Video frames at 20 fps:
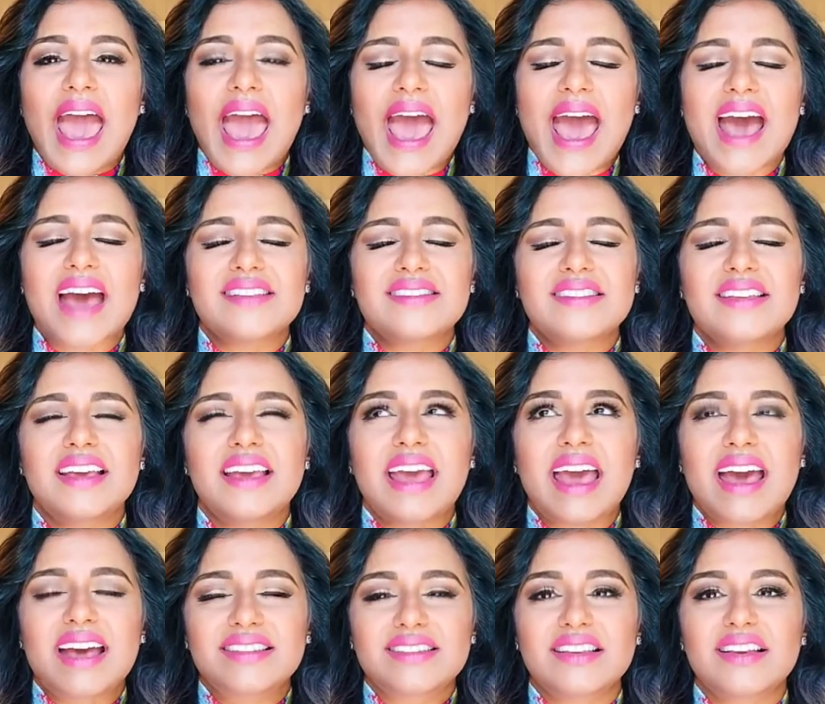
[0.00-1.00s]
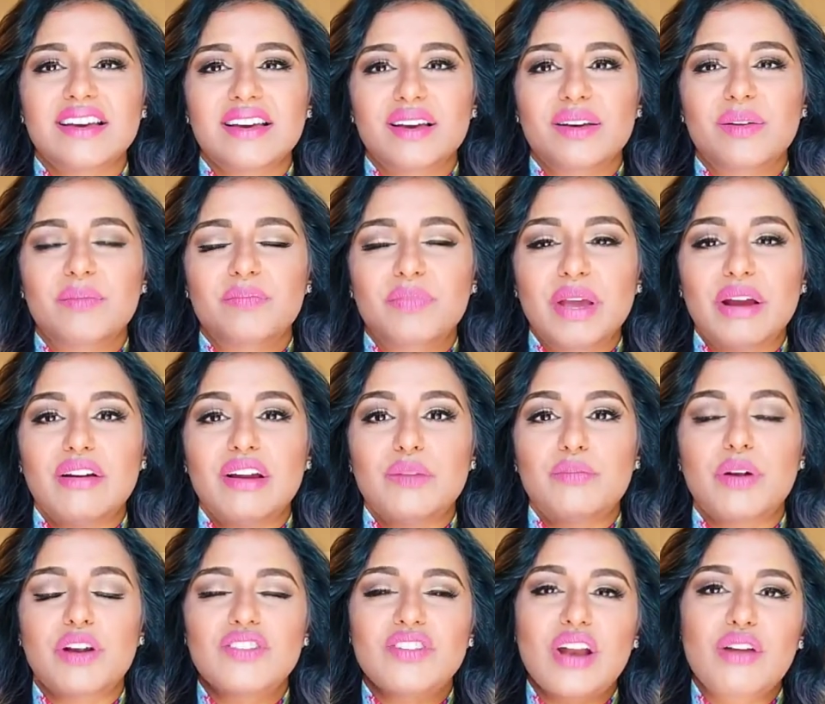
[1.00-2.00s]
as, as a
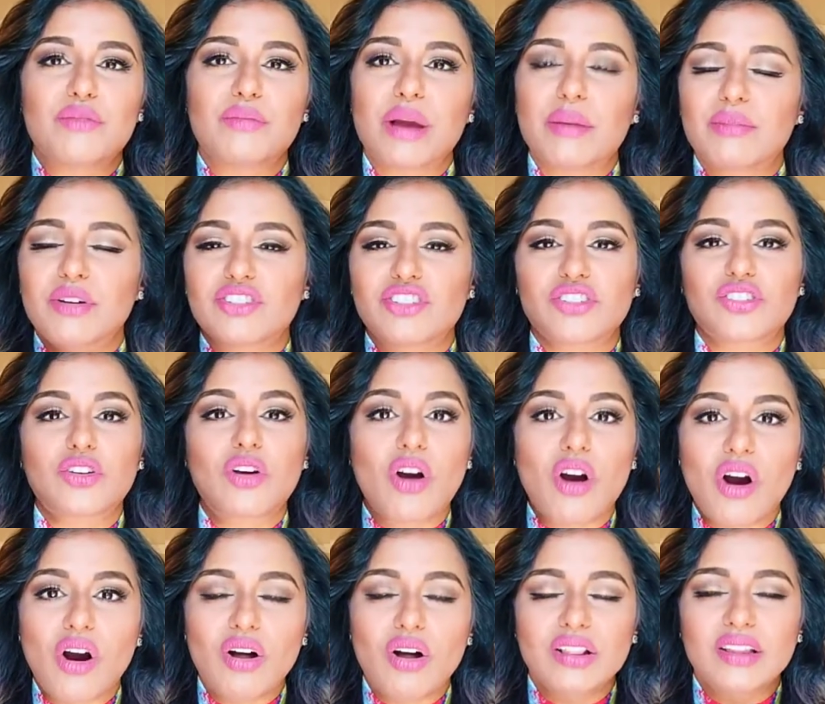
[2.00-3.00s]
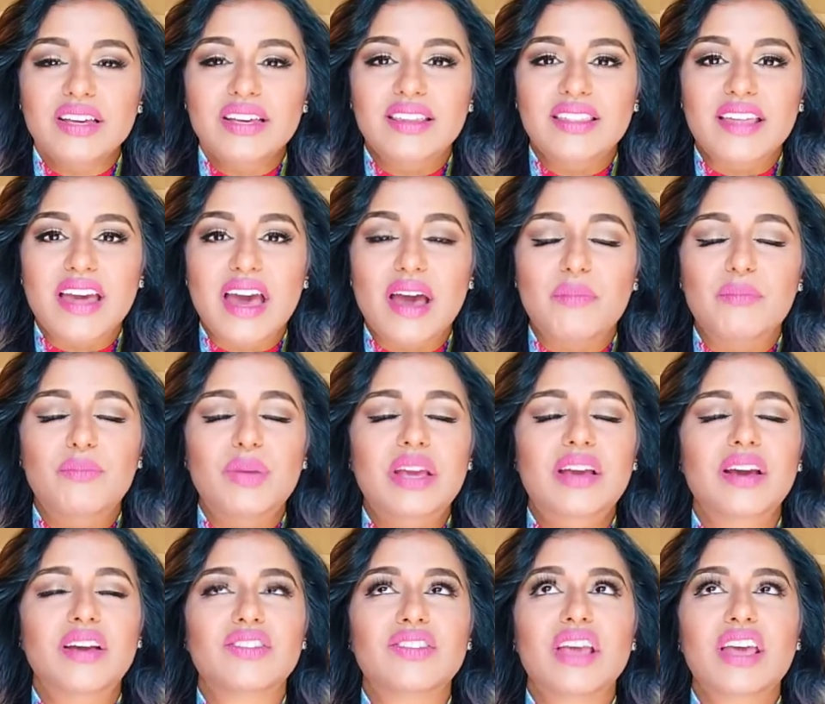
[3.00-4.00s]
married person, I remember just calling them
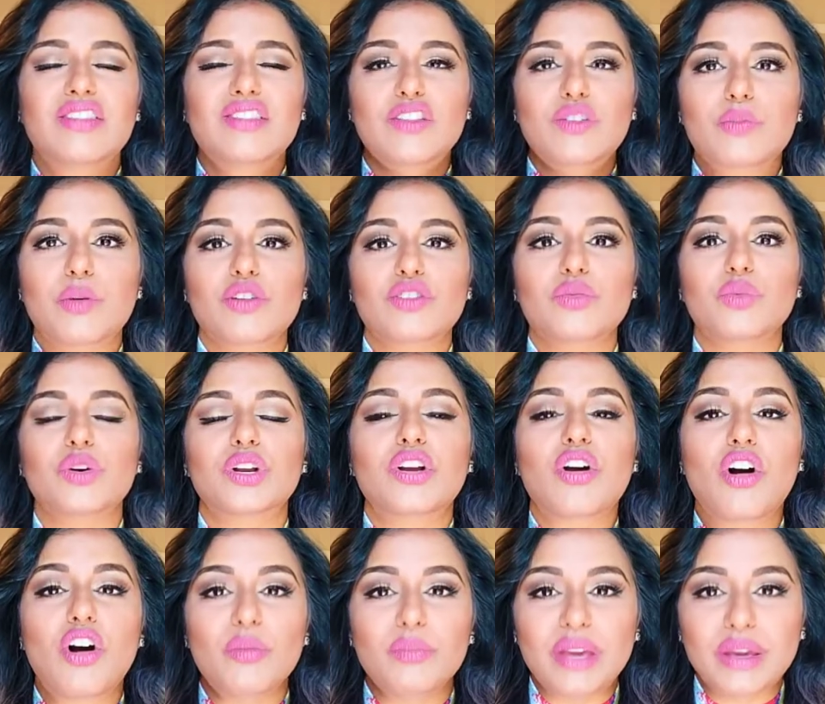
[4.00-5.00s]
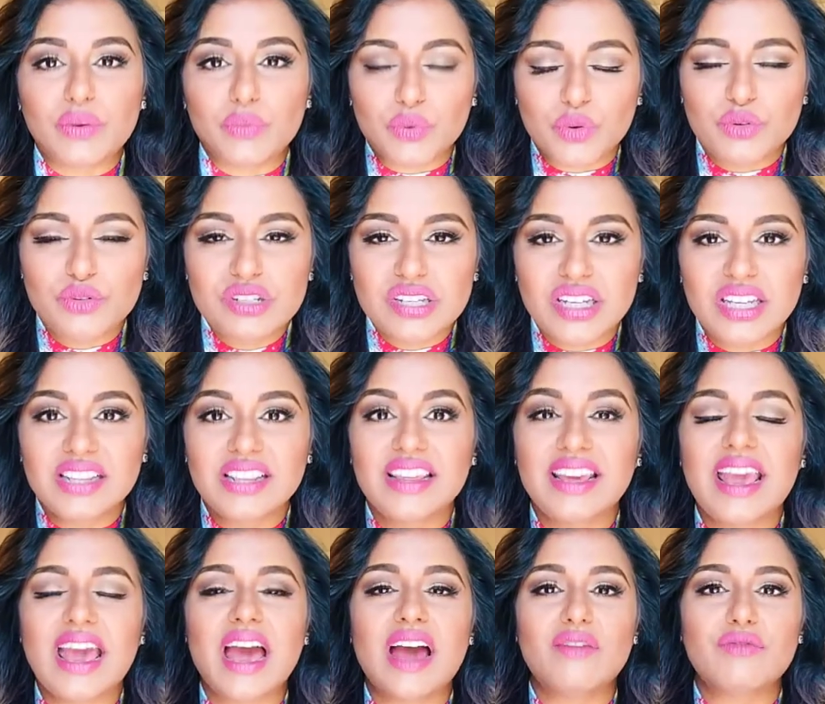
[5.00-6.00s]
because this person would call me
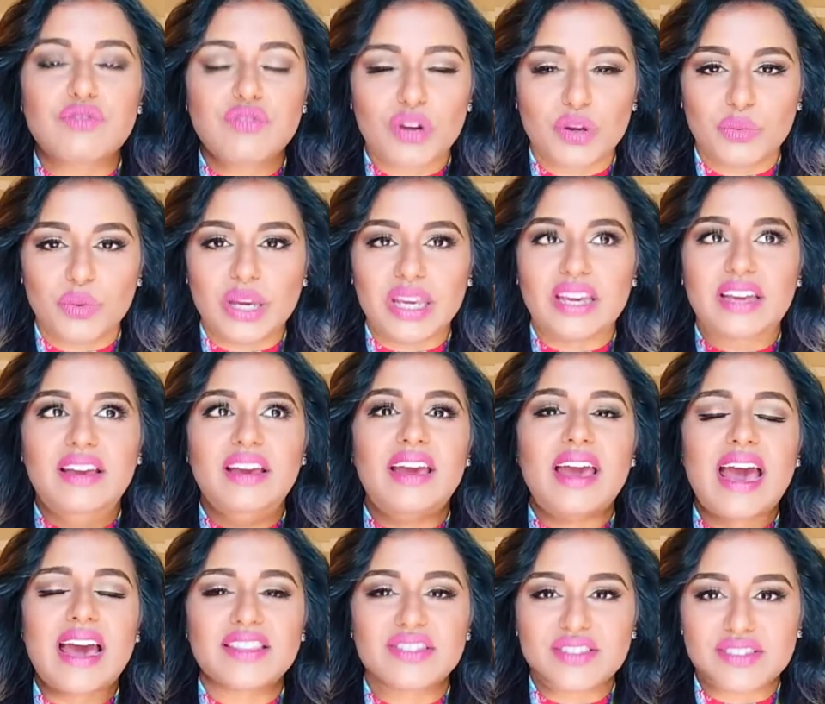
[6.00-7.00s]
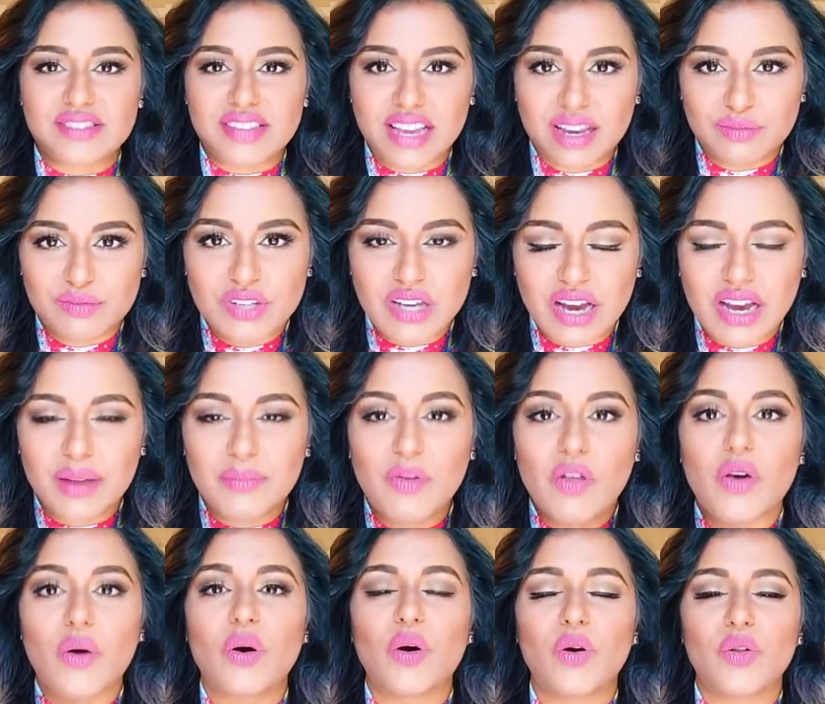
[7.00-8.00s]
routinely every week at the same time,
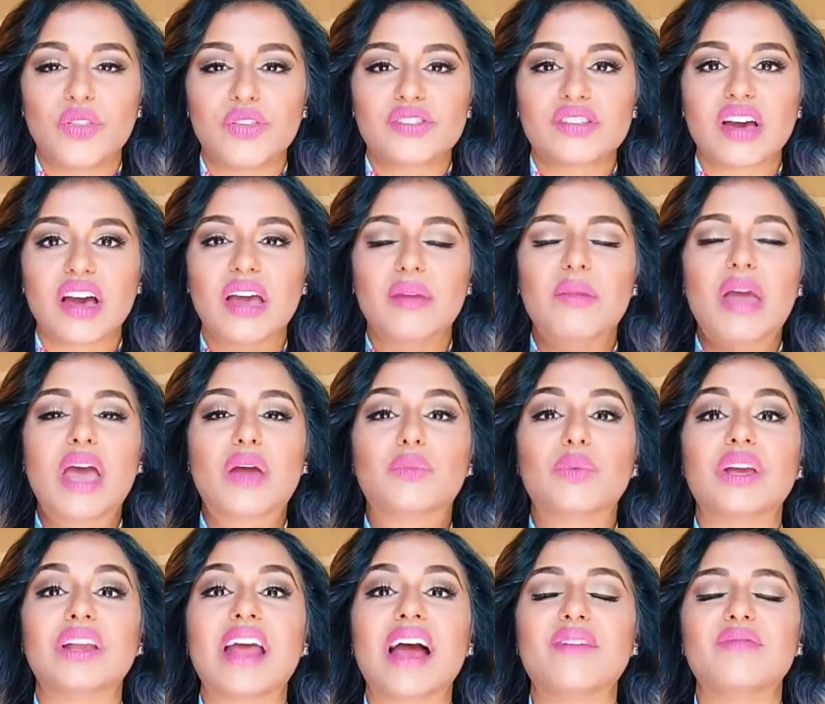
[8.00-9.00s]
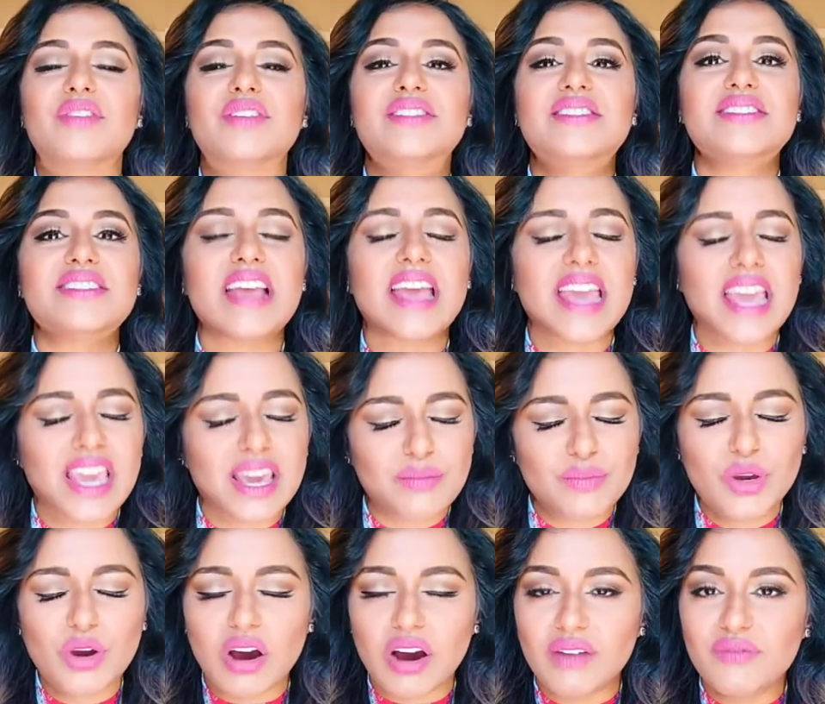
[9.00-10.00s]
all the time. And we'd have the
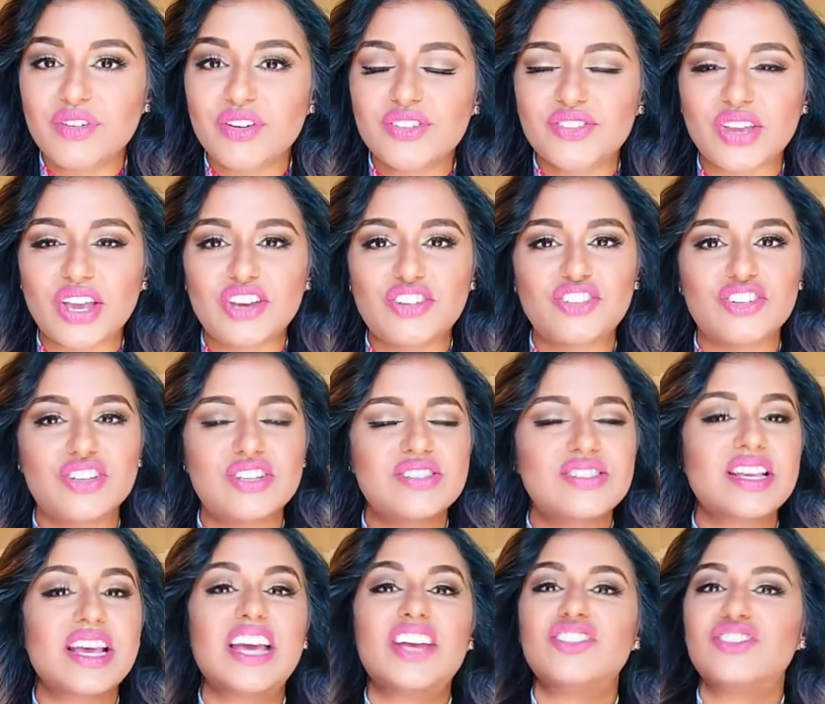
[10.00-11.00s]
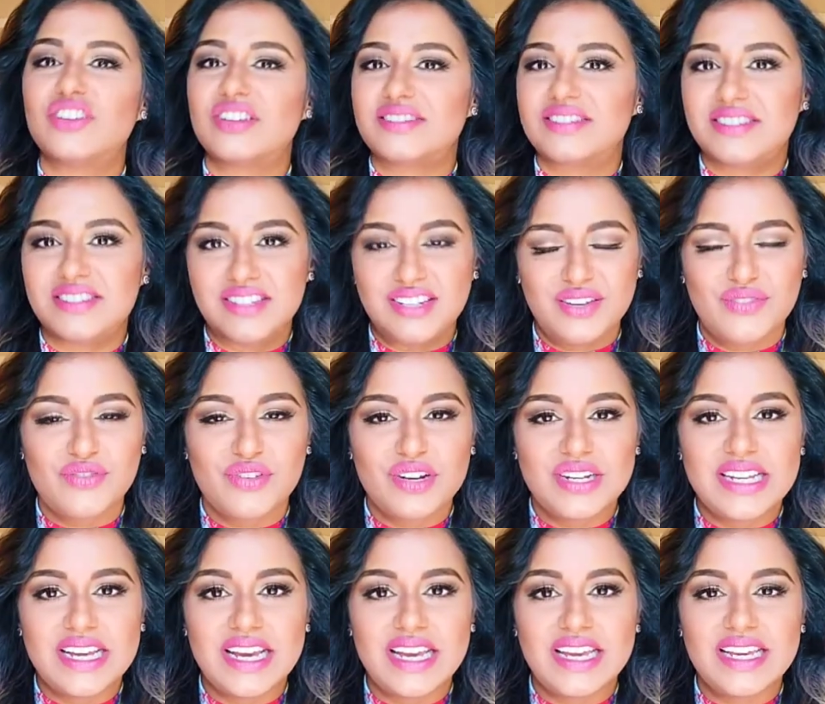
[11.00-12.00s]
same conversations, just
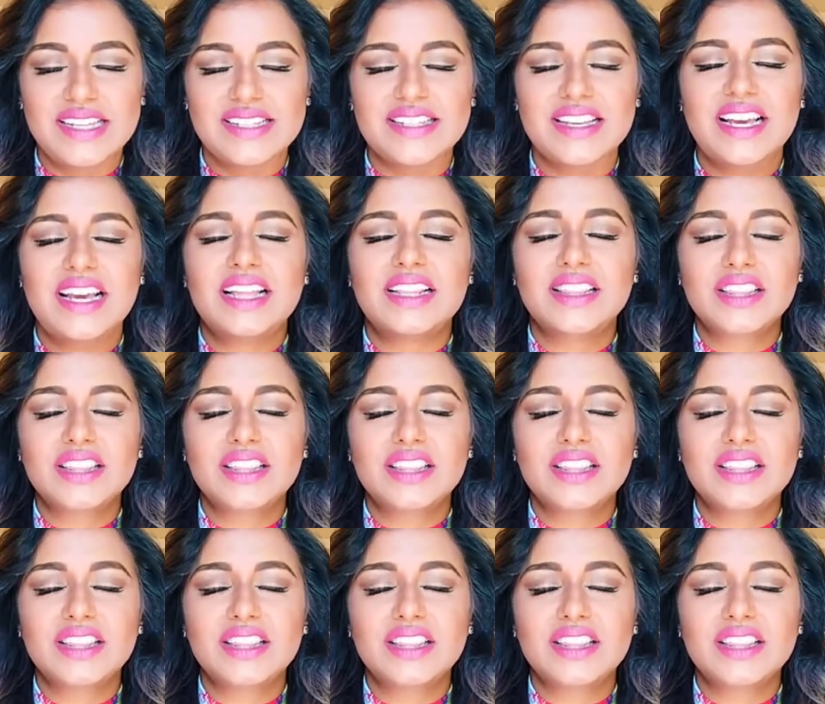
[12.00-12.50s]
different days.